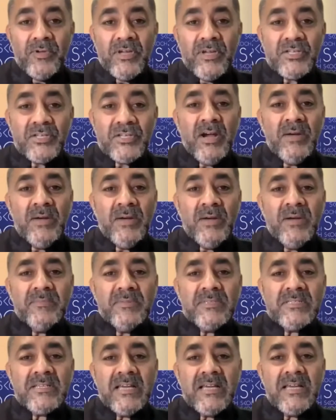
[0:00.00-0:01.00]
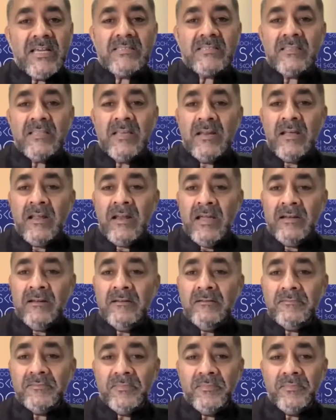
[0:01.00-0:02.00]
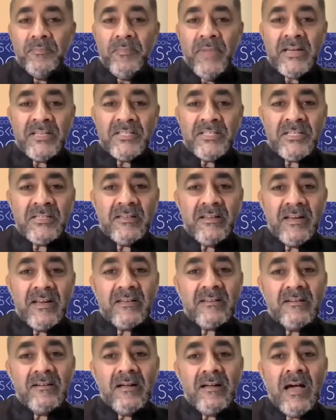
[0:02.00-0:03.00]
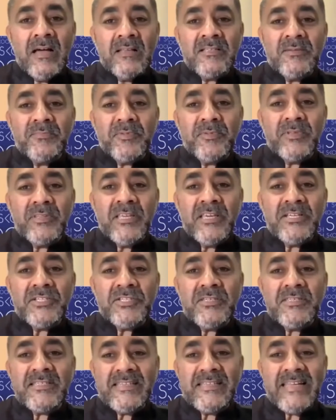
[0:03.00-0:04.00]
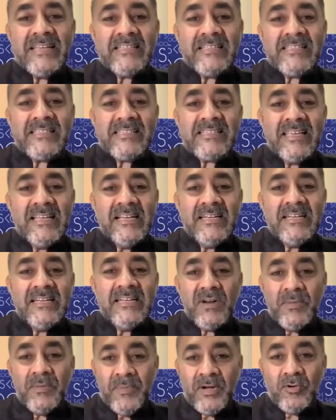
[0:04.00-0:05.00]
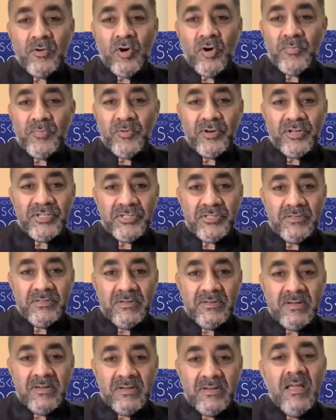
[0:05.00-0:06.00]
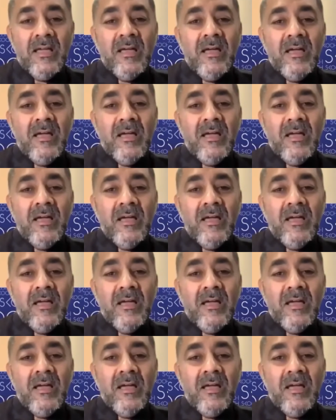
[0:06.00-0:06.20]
We are joined by Mr. S. Satyanarayana, Managing Director, Andhra Pradesh State Skill Development Corporation.